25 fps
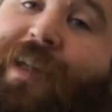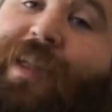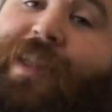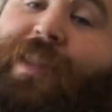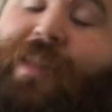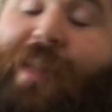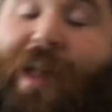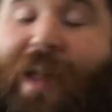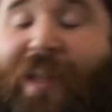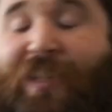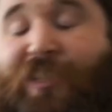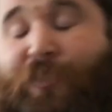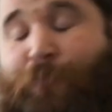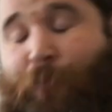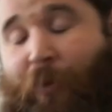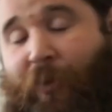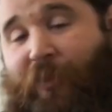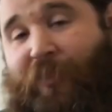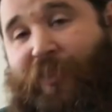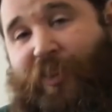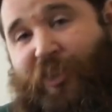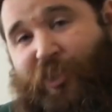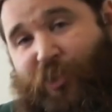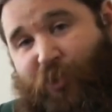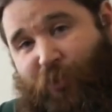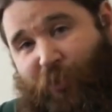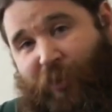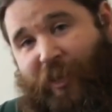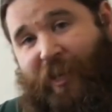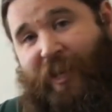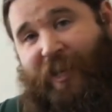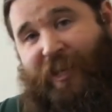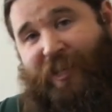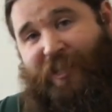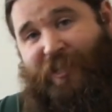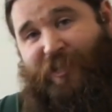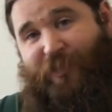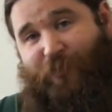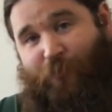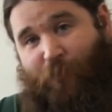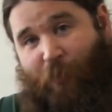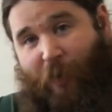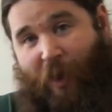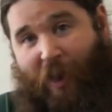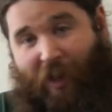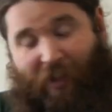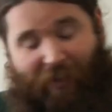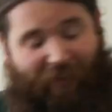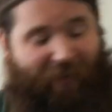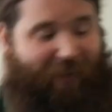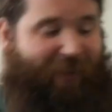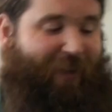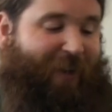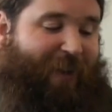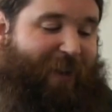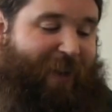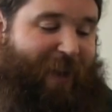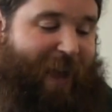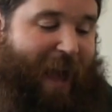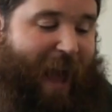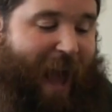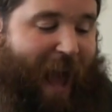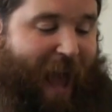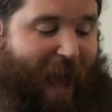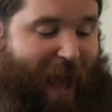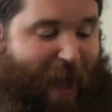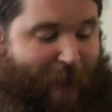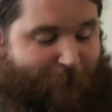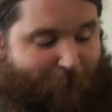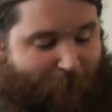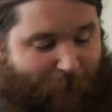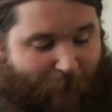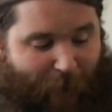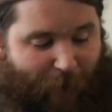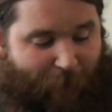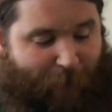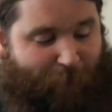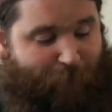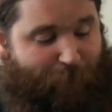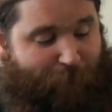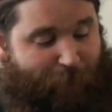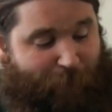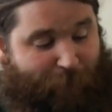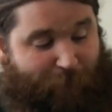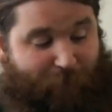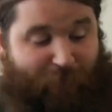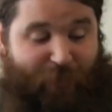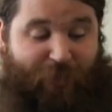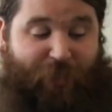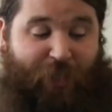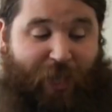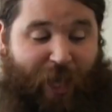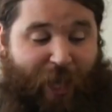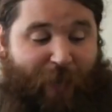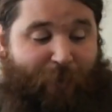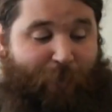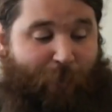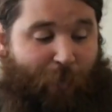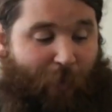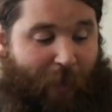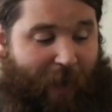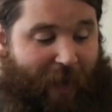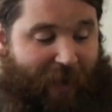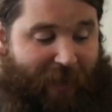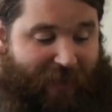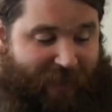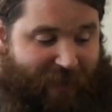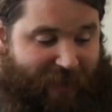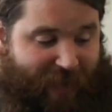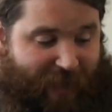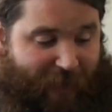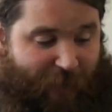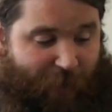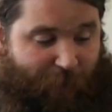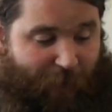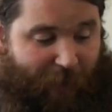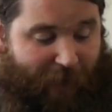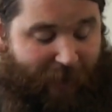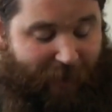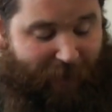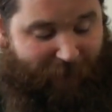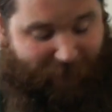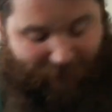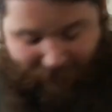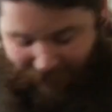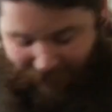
That's probably the trickiest one, shape-wise anyway.